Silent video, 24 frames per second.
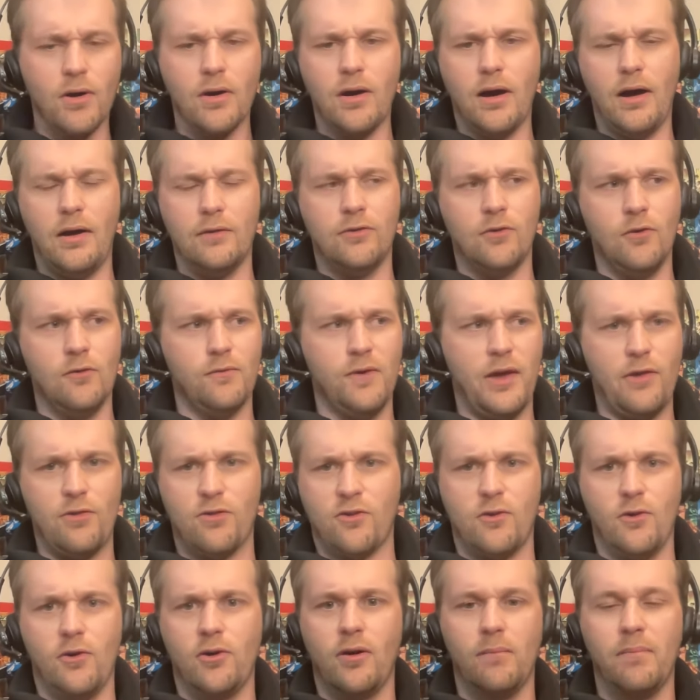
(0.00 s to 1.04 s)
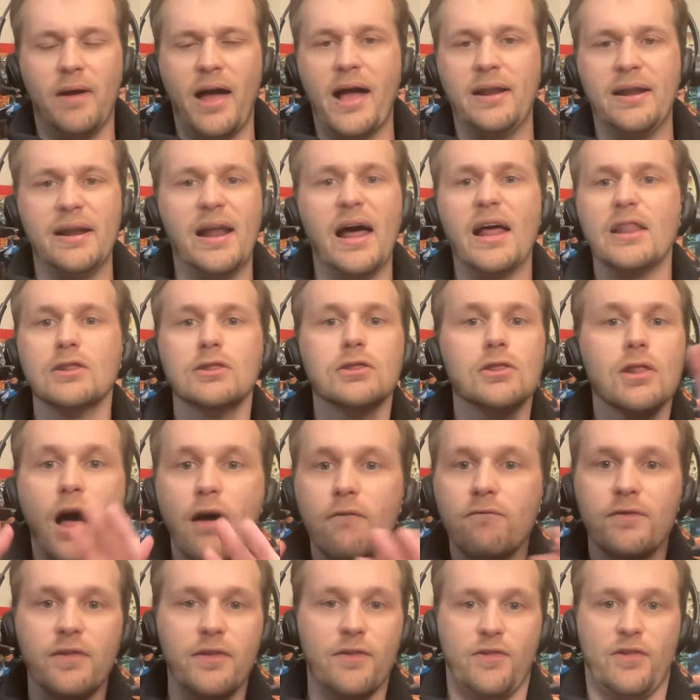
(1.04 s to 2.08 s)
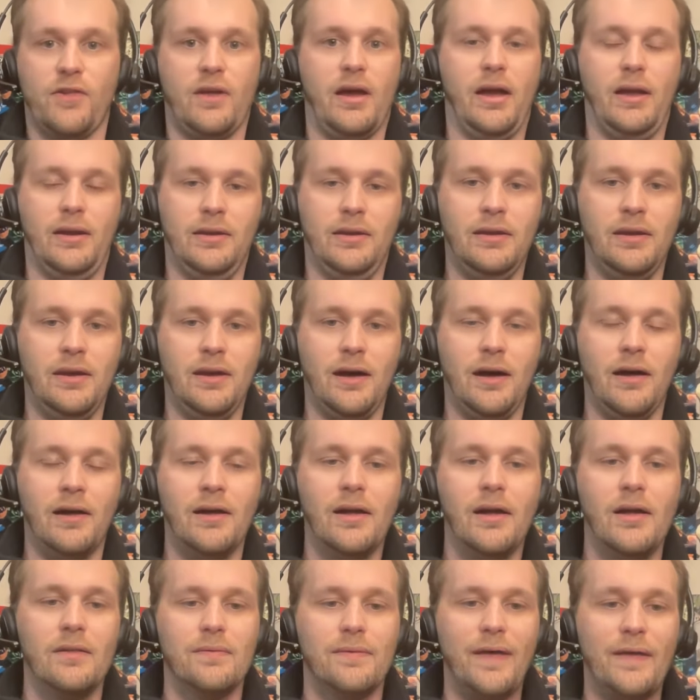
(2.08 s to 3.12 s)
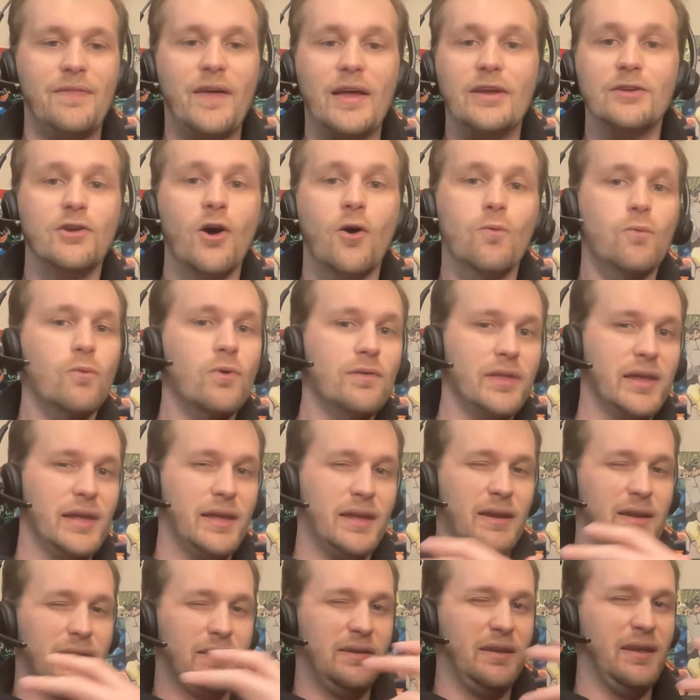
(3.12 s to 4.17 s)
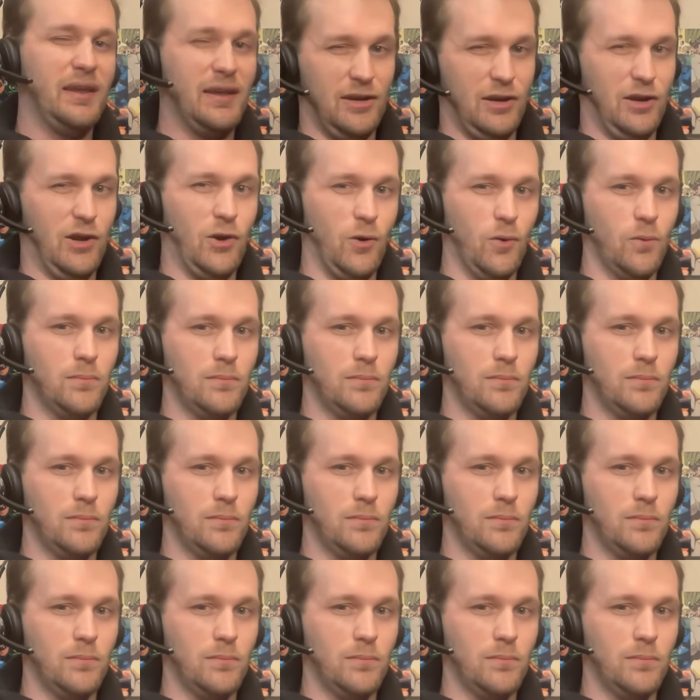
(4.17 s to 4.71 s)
uh, Two Face good or bad? And I love this idea that they don't really continue. Yeah.